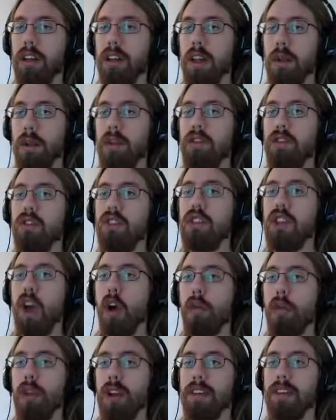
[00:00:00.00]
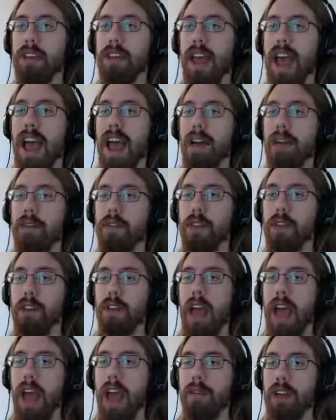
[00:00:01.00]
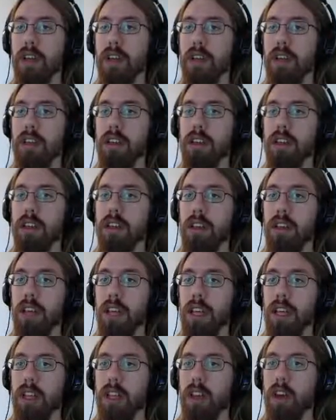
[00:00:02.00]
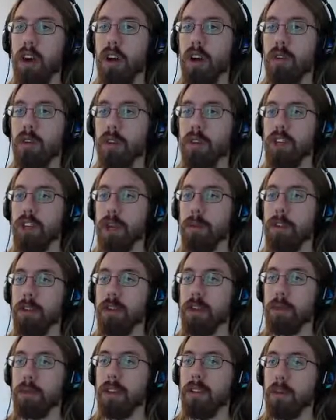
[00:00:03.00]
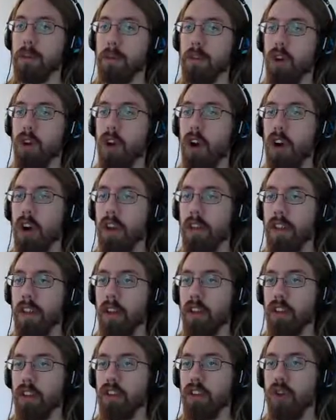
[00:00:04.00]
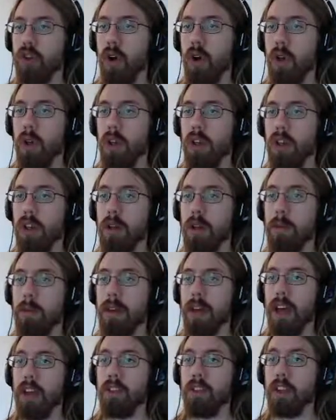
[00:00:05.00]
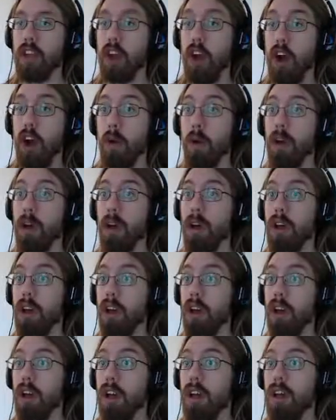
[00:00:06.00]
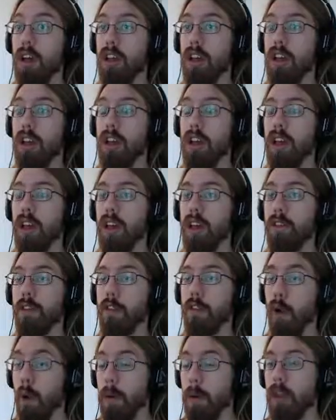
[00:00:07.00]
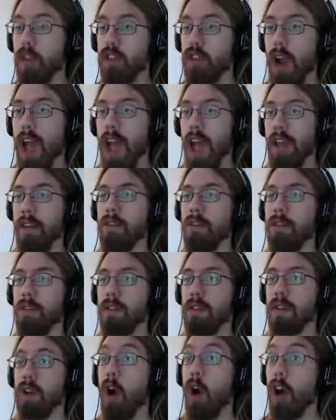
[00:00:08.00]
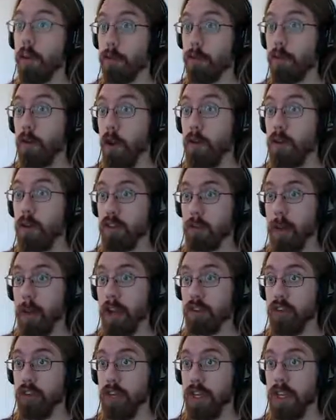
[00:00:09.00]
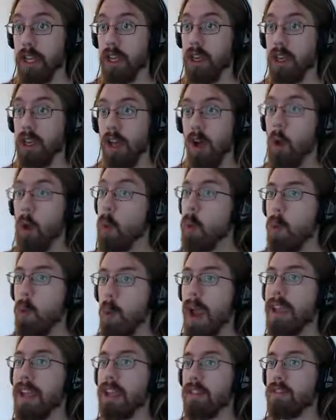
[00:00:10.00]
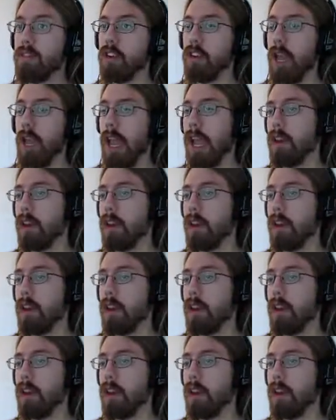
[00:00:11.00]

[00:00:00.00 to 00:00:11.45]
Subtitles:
There was no reason to have it in the off-road championship, because it was hard as hell to control, because, 4-wheel drive, off-road especially, way easier to